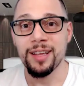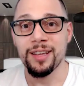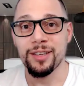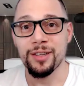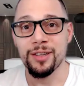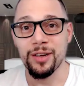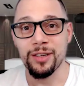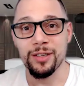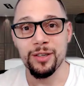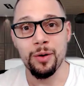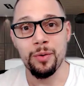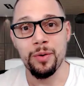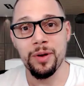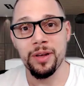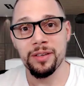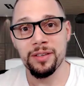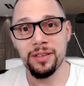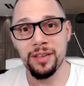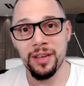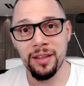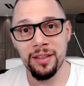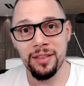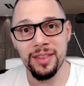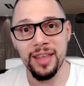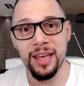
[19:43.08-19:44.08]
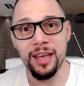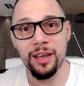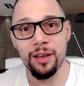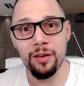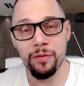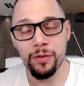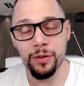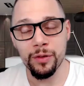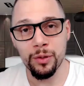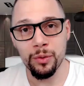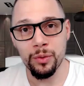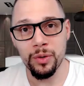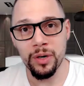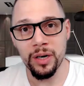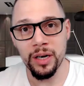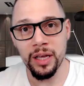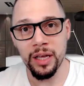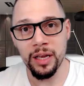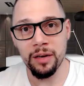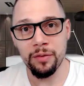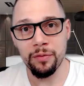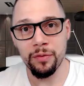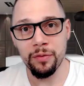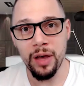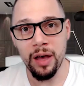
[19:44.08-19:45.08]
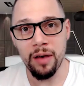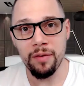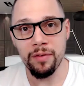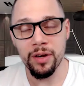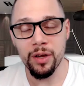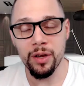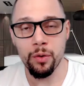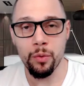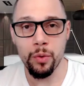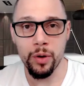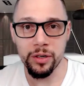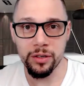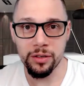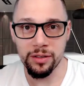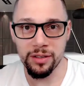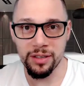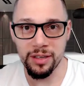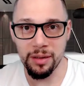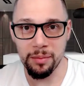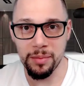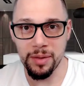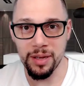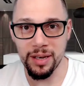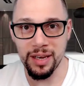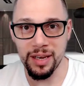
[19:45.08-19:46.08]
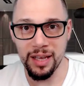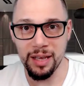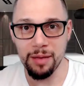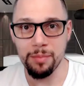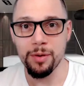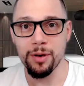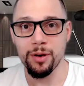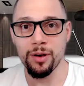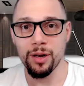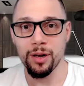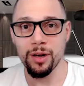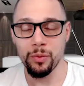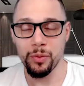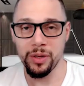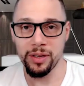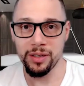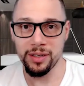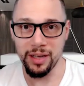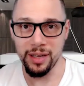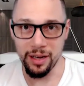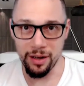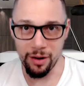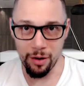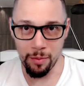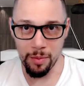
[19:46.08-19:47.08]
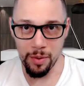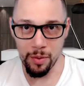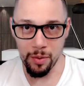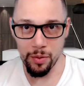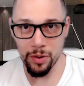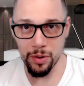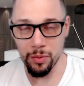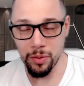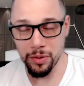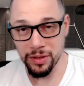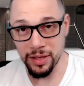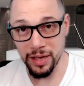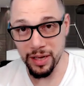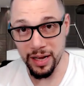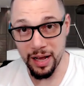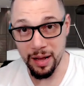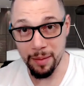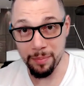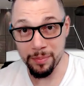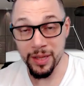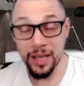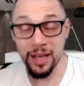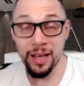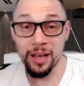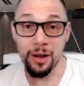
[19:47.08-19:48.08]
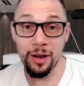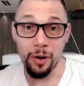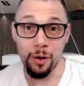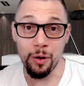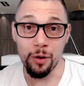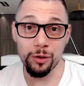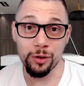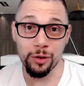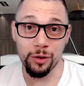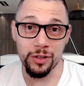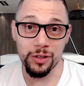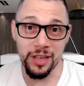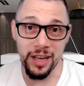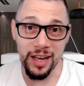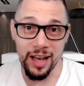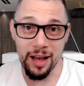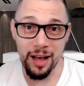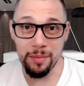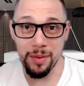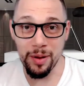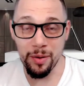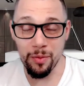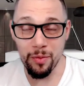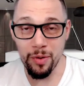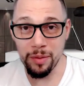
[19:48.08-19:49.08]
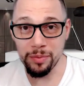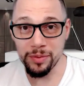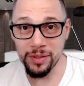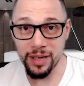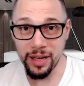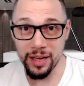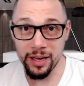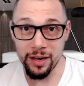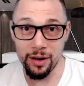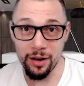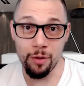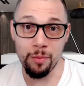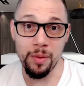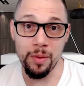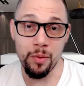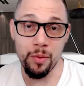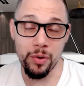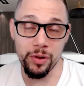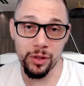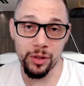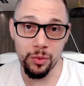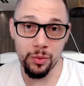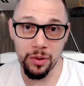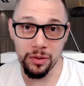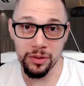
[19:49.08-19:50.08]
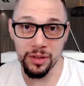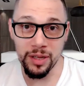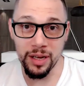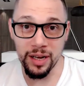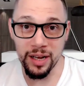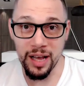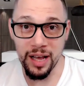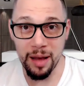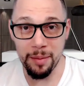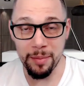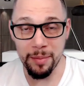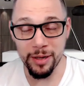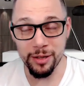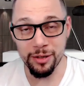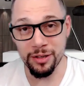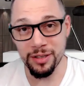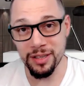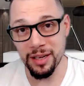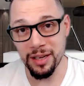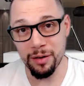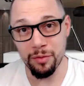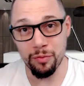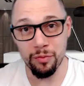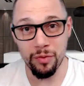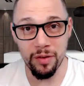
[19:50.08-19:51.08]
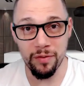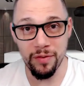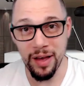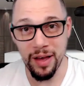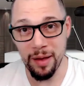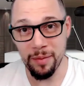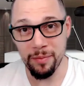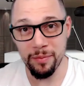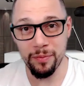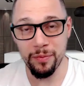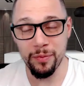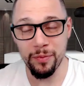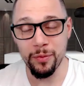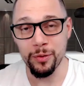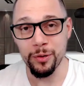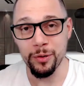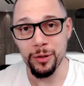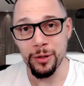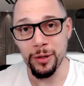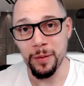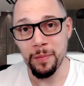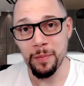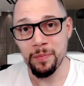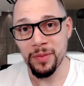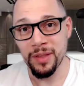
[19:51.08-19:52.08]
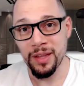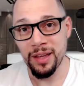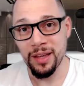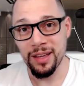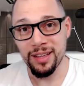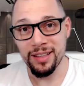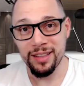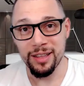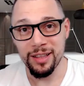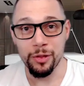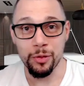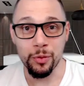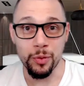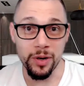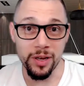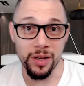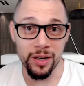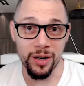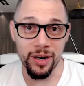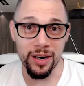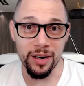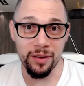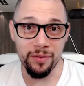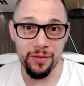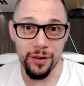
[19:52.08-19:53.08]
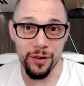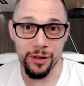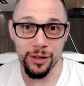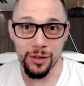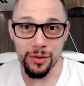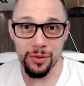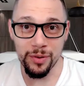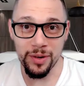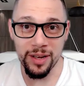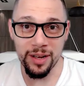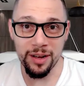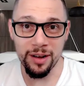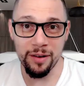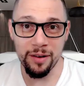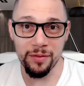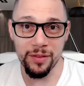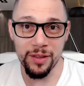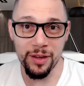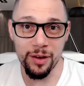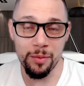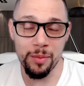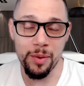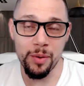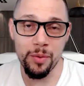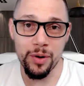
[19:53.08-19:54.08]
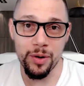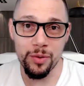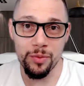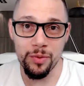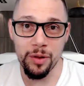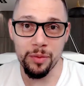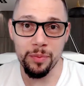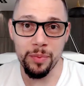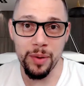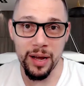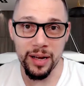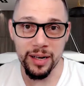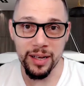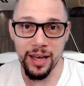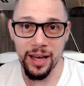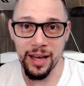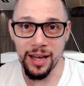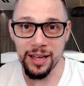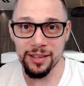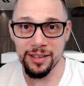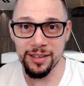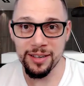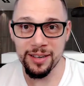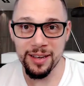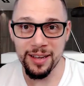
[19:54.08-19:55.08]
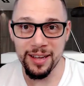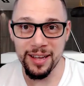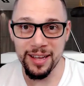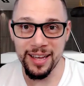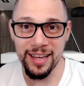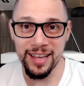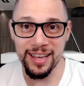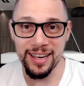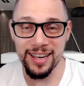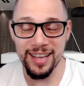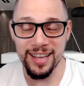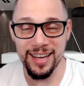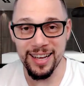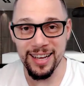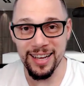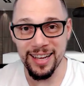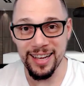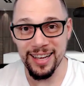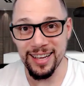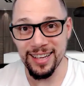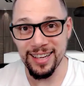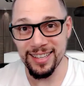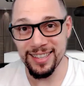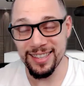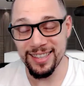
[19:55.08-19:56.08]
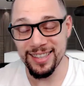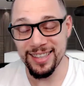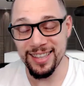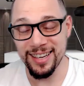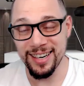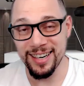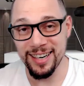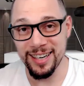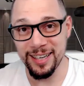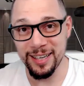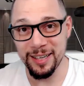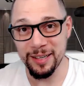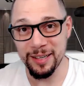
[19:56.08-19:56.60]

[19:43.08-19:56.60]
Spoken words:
So as always, thank you for tuning in. If you have any questions, send me an email, luis@onmywaytowealth.com. Also, check out my website, onmywaytowealth.com. I just did a revamp for the 3-year anniversary of the On My Way to Wealth podcast, and did